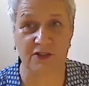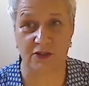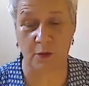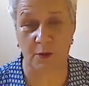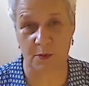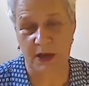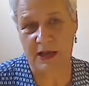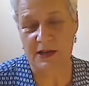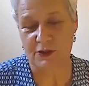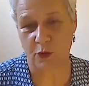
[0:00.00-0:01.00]
You know, we were
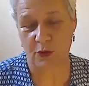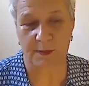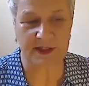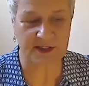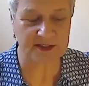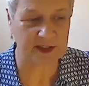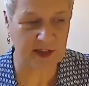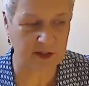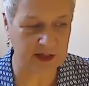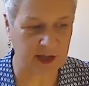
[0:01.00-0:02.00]
talking about this the
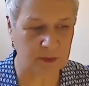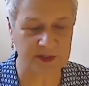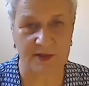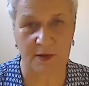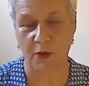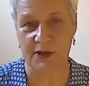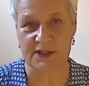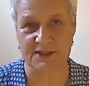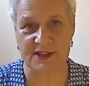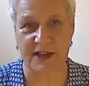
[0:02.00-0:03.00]
other day with somebody
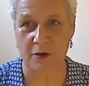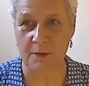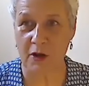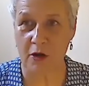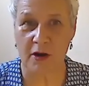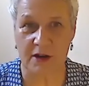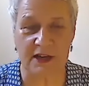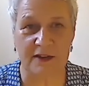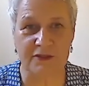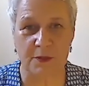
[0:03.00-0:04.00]
and saying, oh my God, I'd
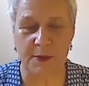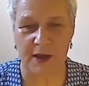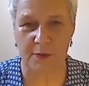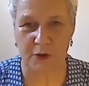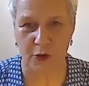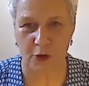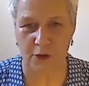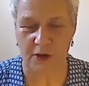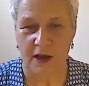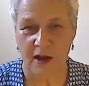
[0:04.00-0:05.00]
love to be able to
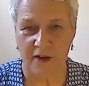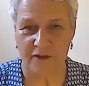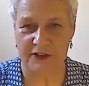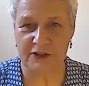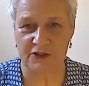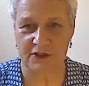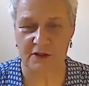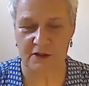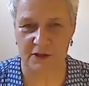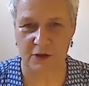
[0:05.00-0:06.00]
go, I finished
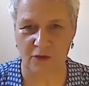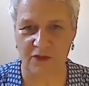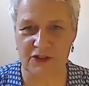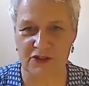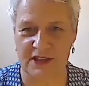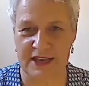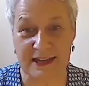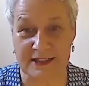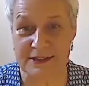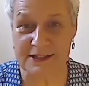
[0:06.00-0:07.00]
the
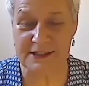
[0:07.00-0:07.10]
edit